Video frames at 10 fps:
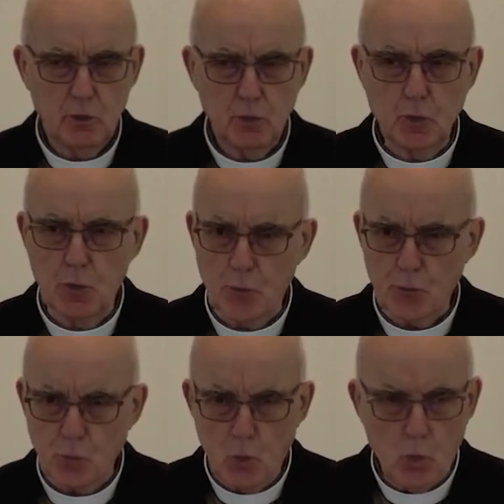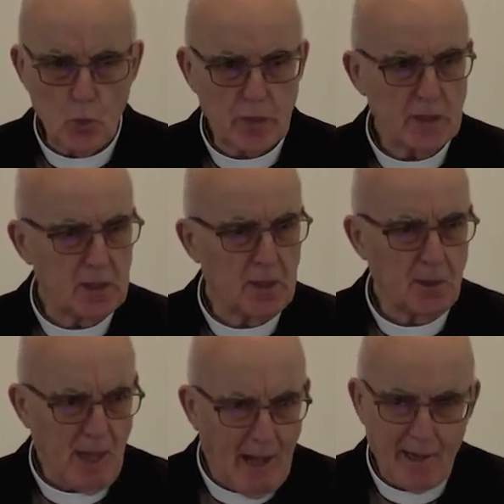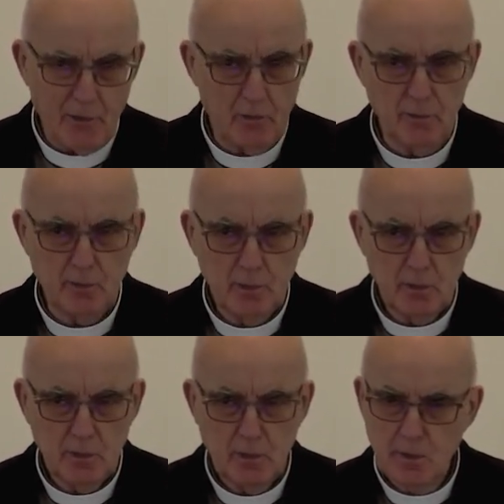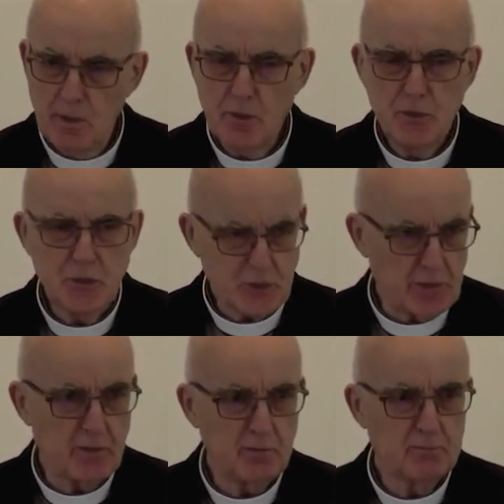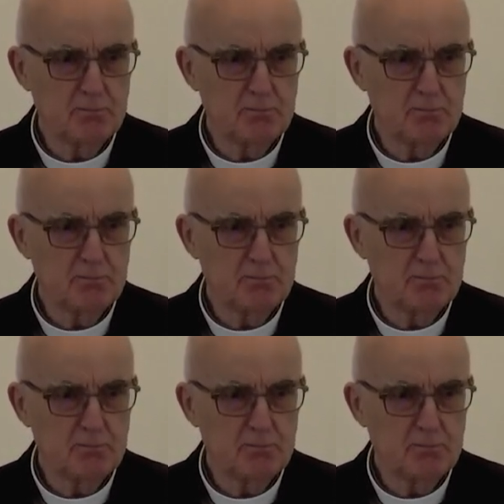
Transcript: to the roaring lion, Satan.